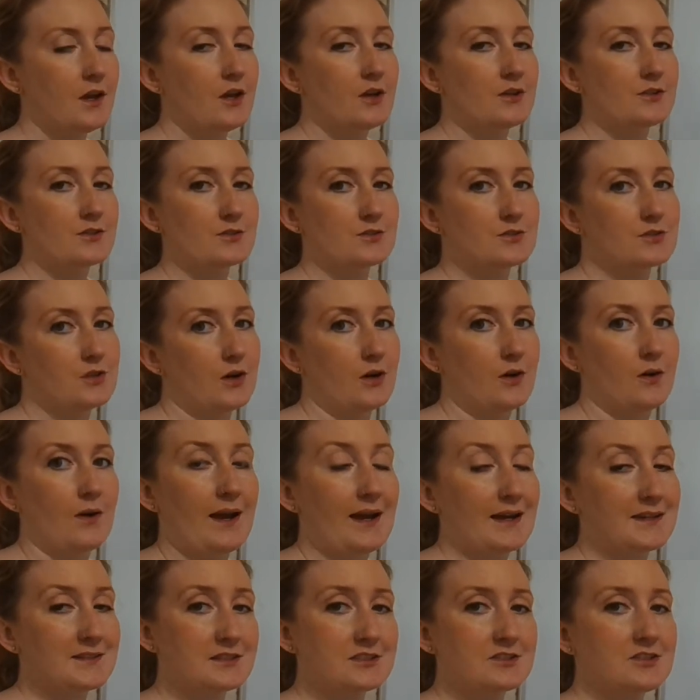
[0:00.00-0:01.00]
So
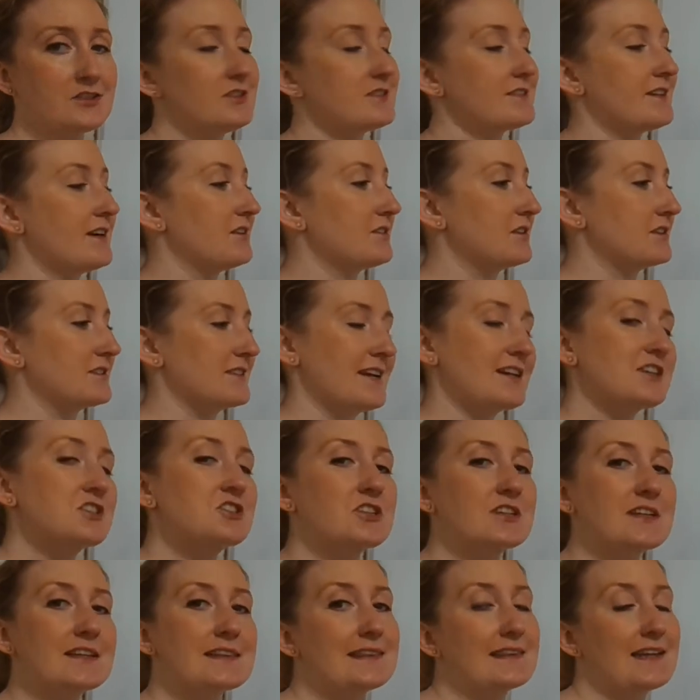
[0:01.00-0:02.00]
as it turns out, there's actually
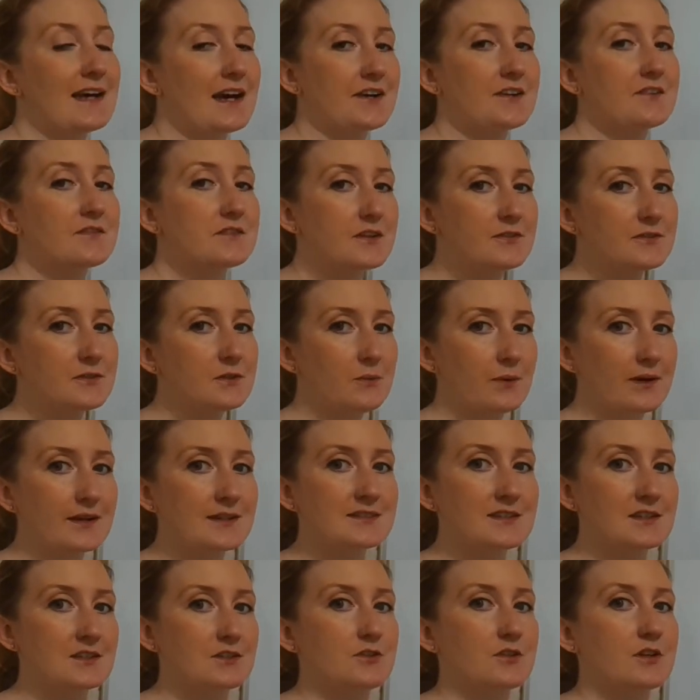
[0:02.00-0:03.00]
a lot of different ways
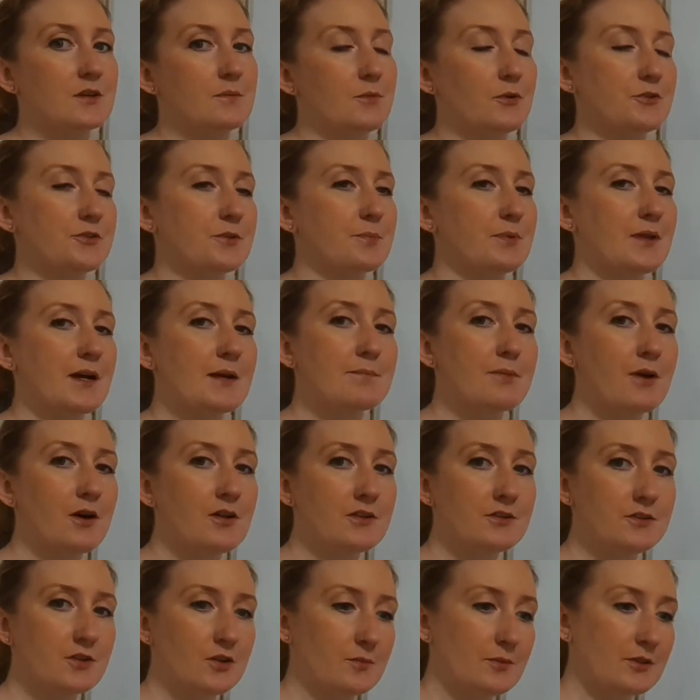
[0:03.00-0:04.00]
that you can multiply
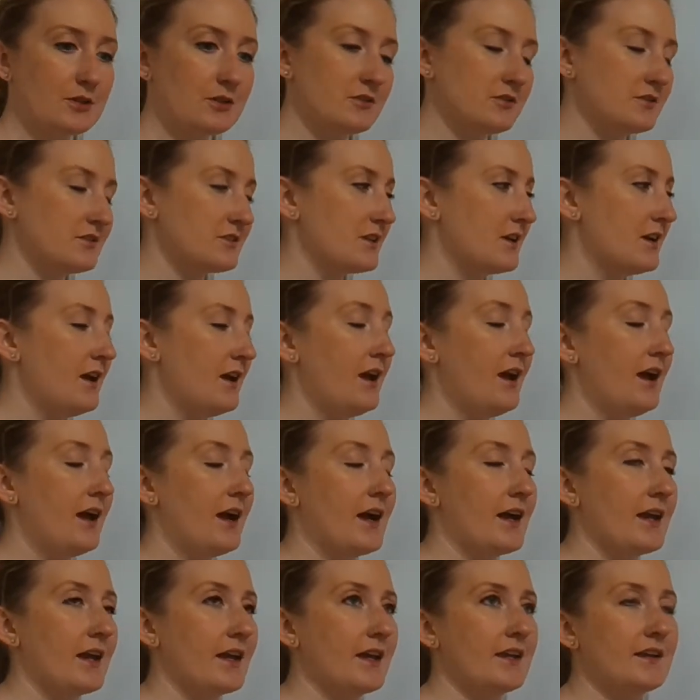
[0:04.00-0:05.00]
polynomials,
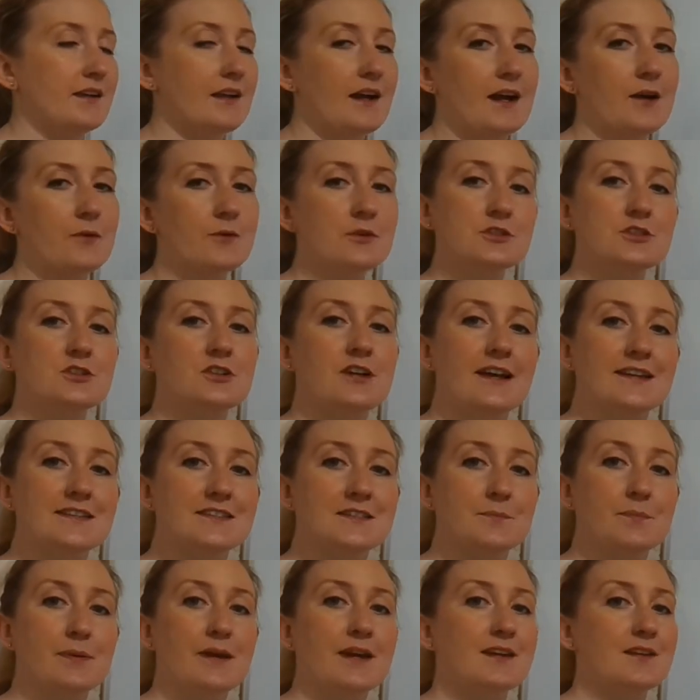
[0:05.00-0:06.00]
and I want you guys to
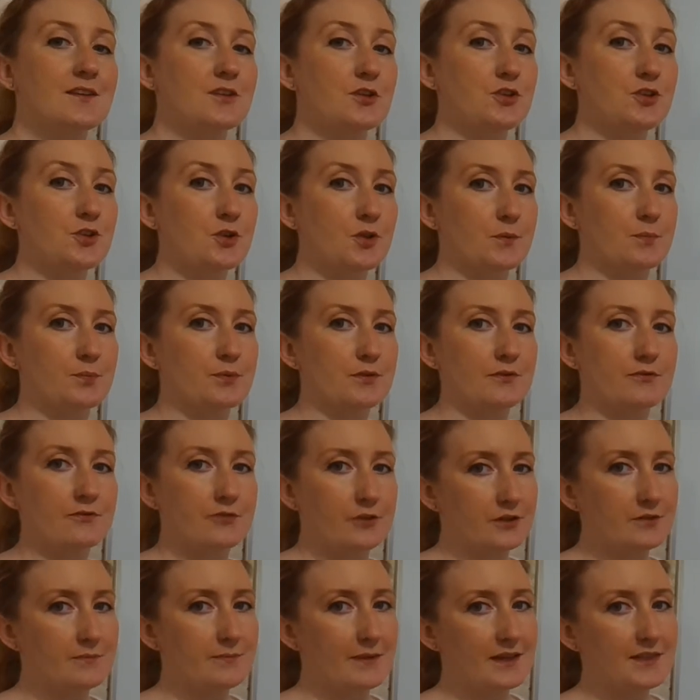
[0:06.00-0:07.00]
pick your
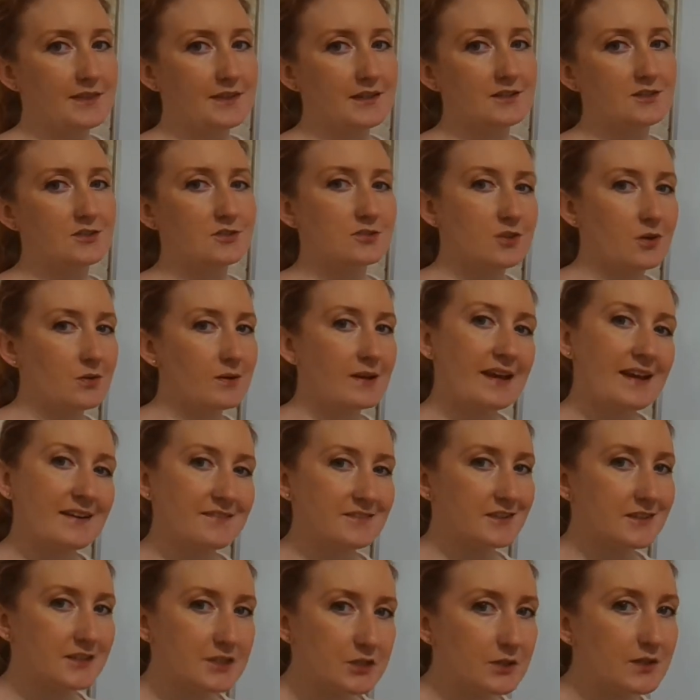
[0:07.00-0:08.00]
preferred method. You don't have
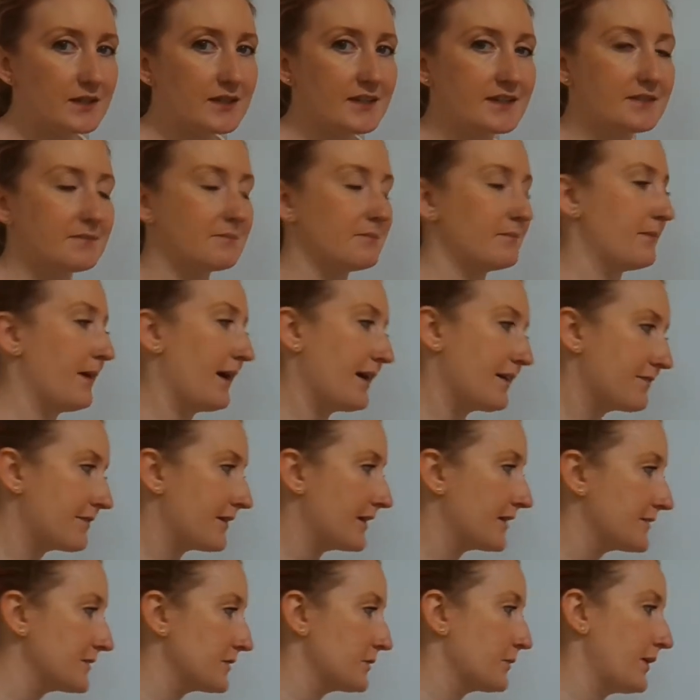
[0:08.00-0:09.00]
to do it my
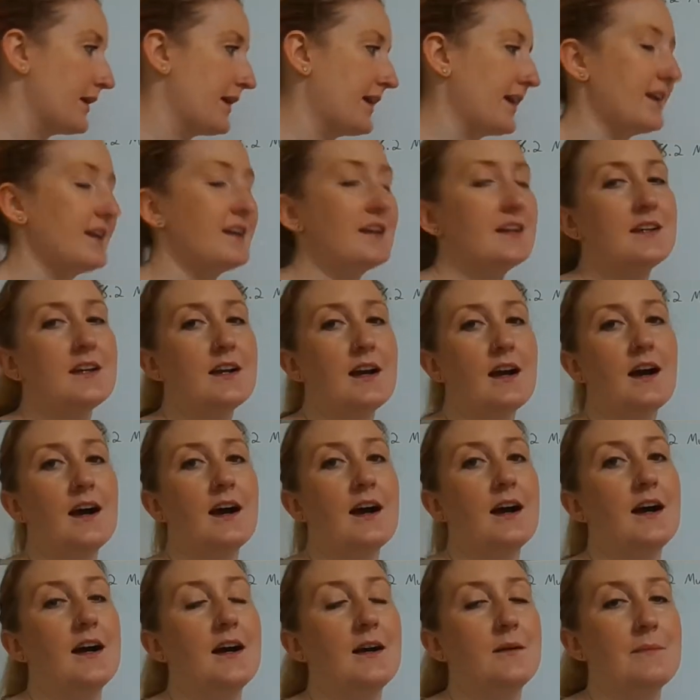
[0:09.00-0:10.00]
favorite way.
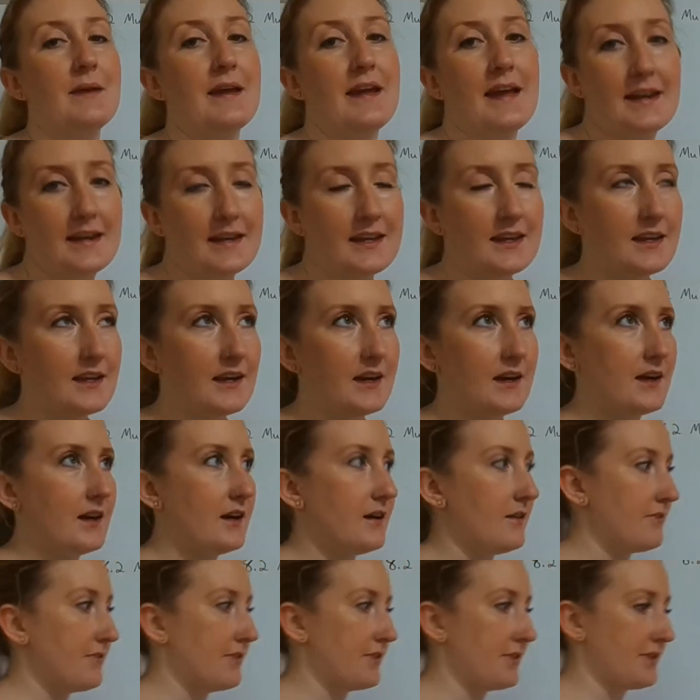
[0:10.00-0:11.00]
Any
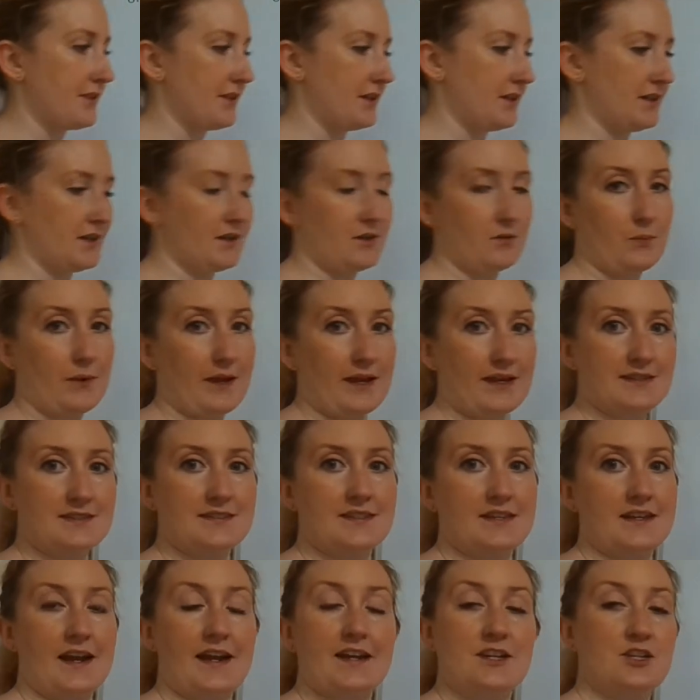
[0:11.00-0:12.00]
of the ways
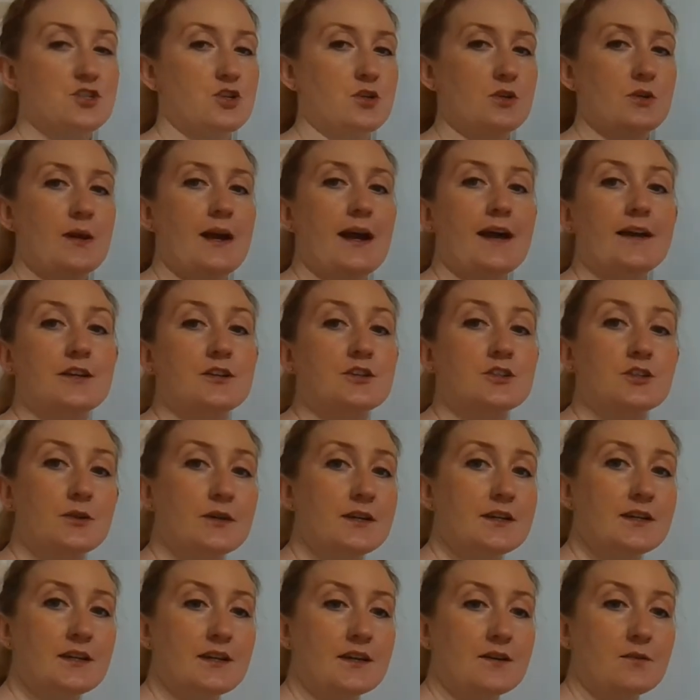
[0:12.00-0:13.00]
that I show you how to do
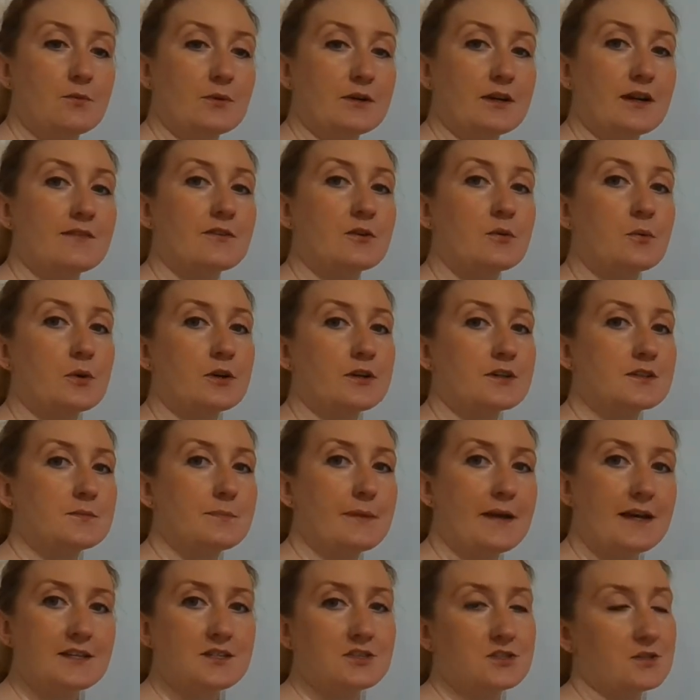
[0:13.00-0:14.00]
it, whatever works
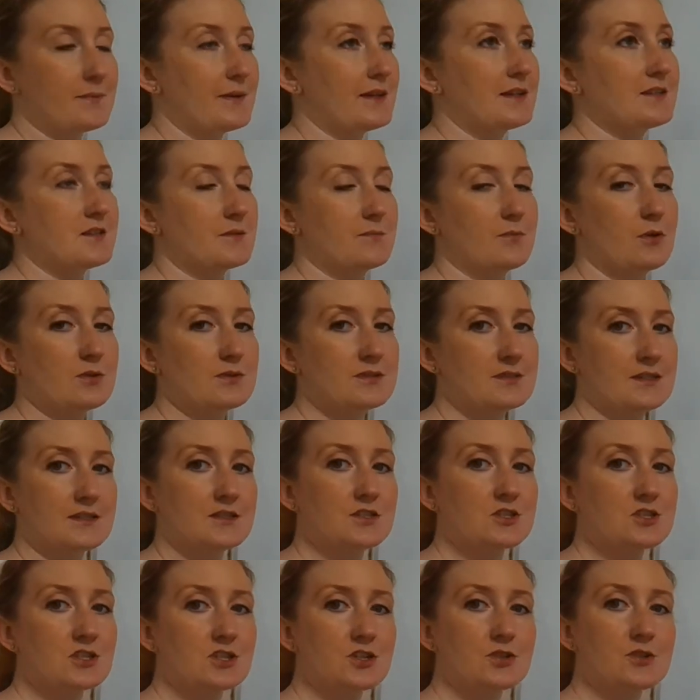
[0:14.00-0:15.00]
best or makes the most sense
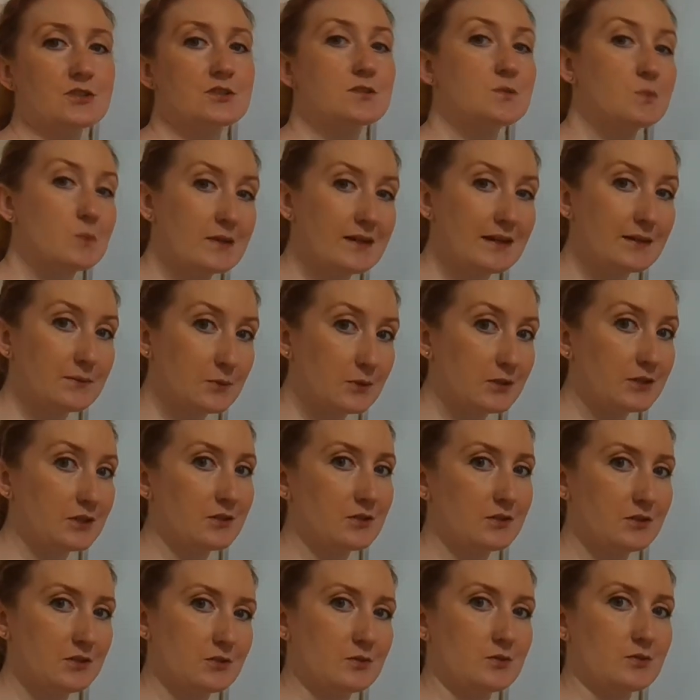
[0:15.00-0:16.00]
to you is the one I want you to
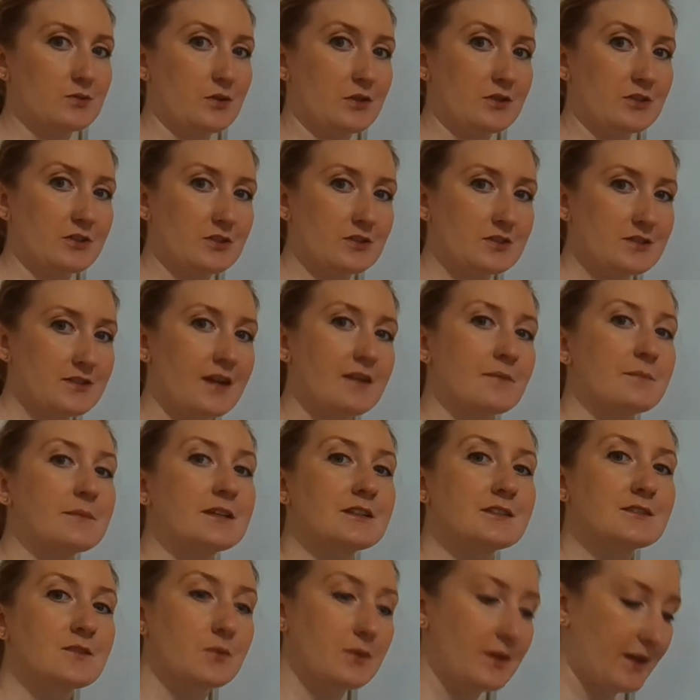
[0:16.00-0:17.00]
use on your
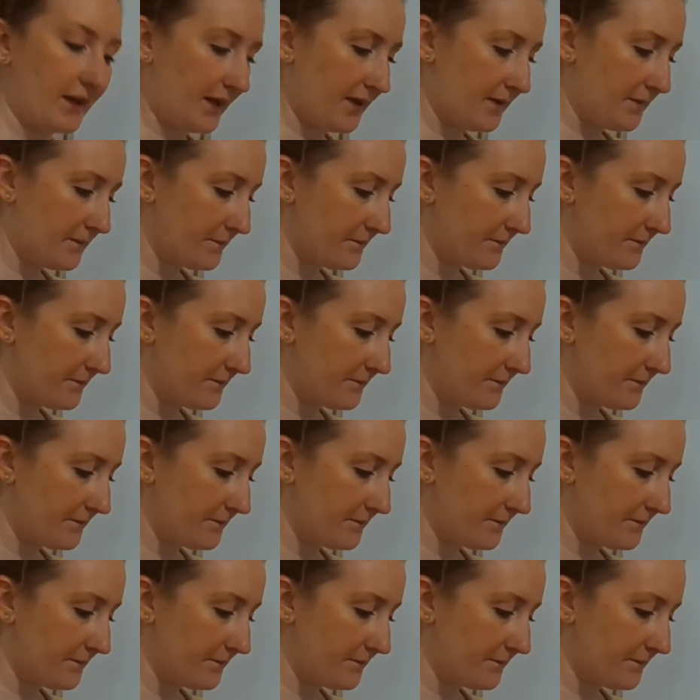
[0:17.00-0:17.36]
assignments, okay?